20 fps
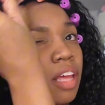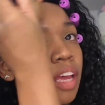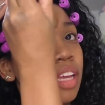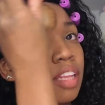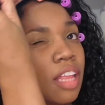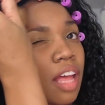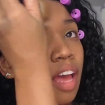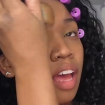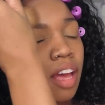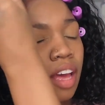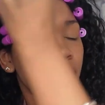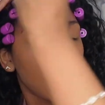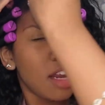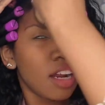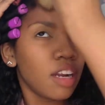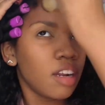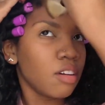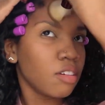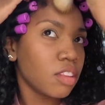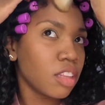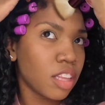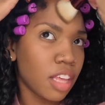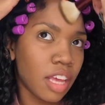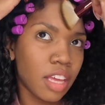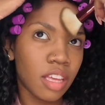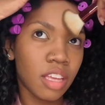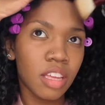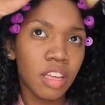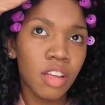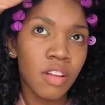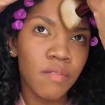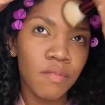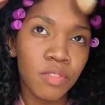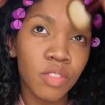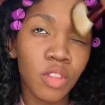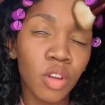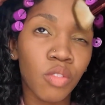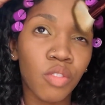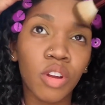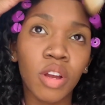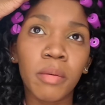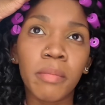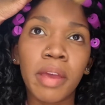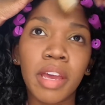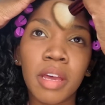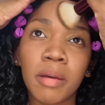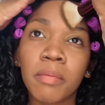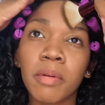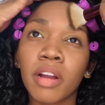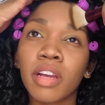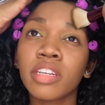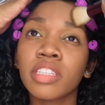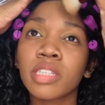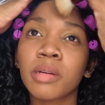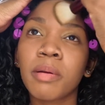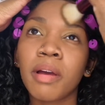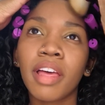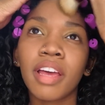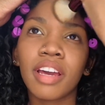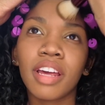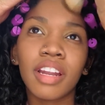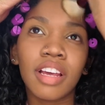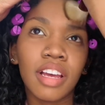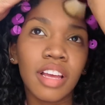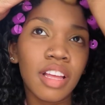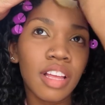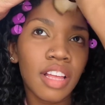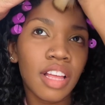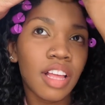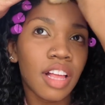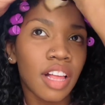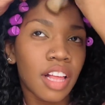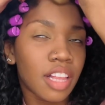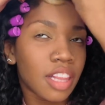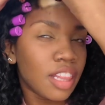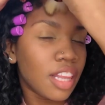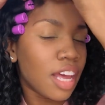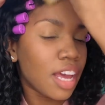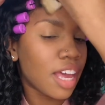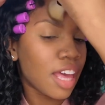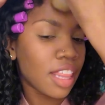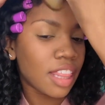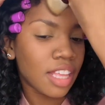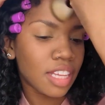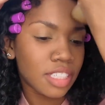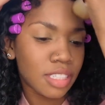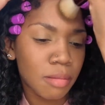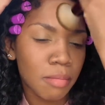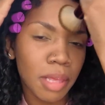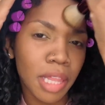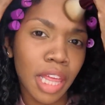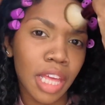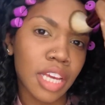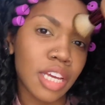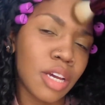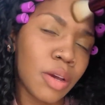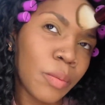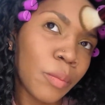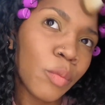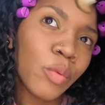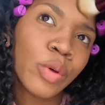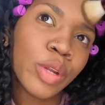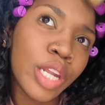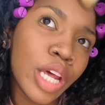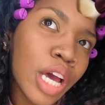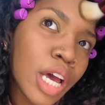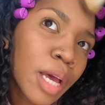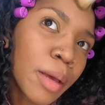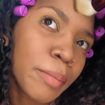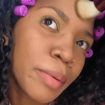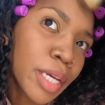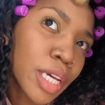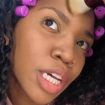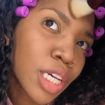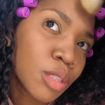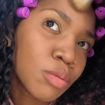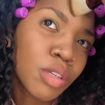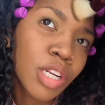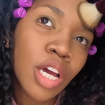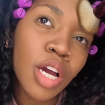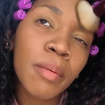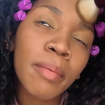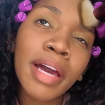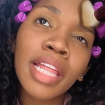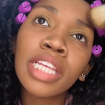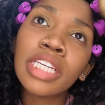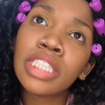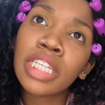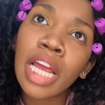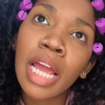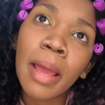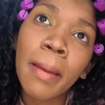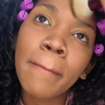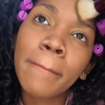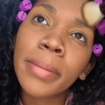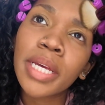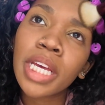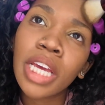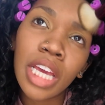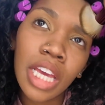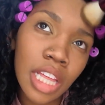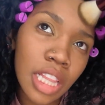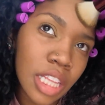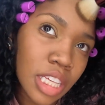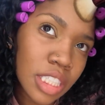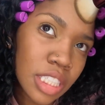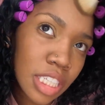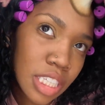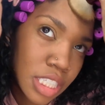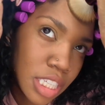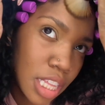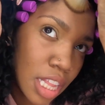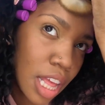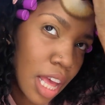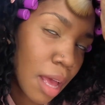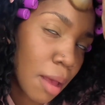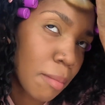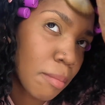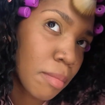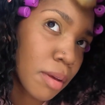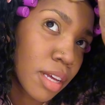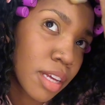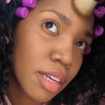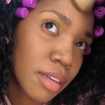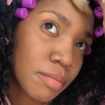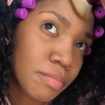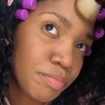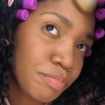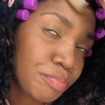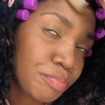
like that? And I know, like, the real makeup girlies are probably gonna look at this and be like, well, duh, because we know by the shape and this, and that. But